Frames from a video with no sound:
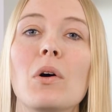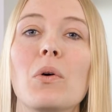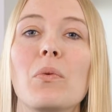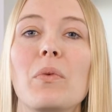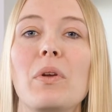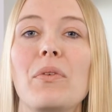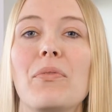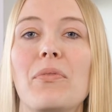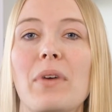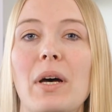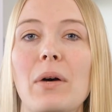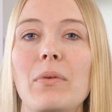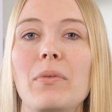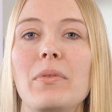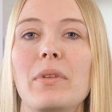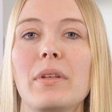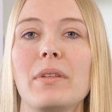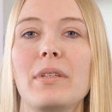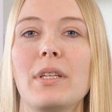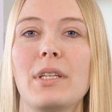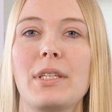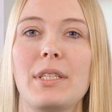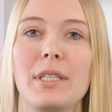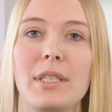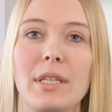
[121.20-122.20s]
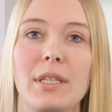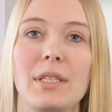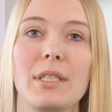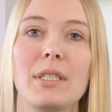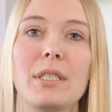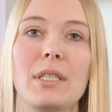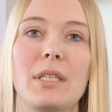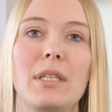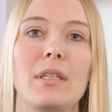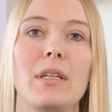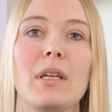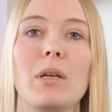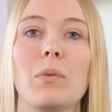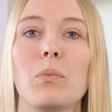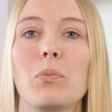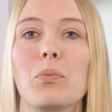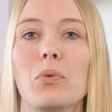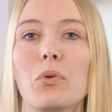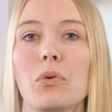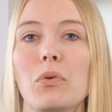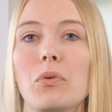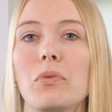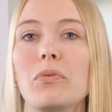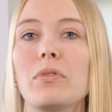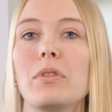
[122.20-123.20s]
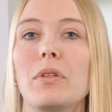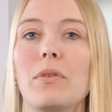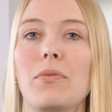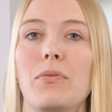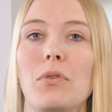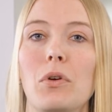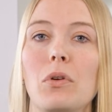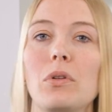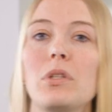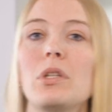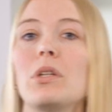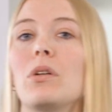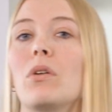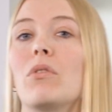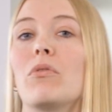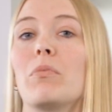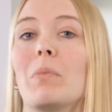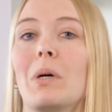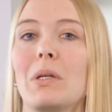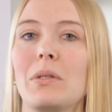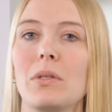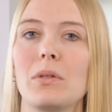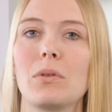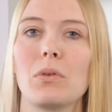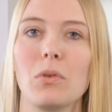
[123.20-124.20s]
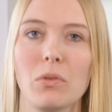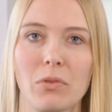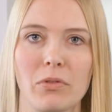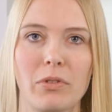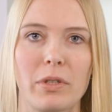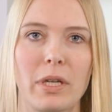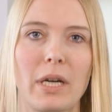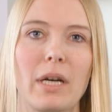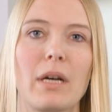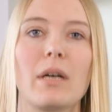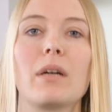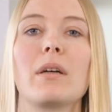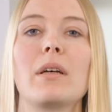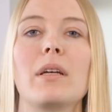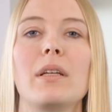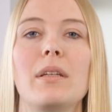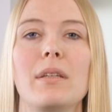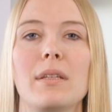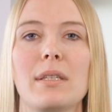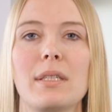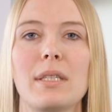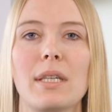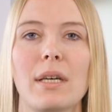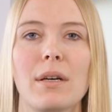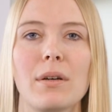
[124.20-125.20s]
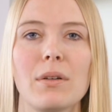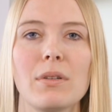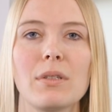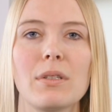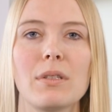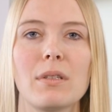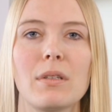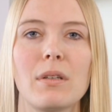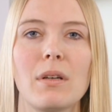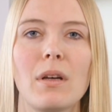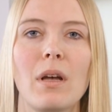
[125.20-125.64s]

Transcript: we found that this yeast gene improves the function of mitochondria in the cells.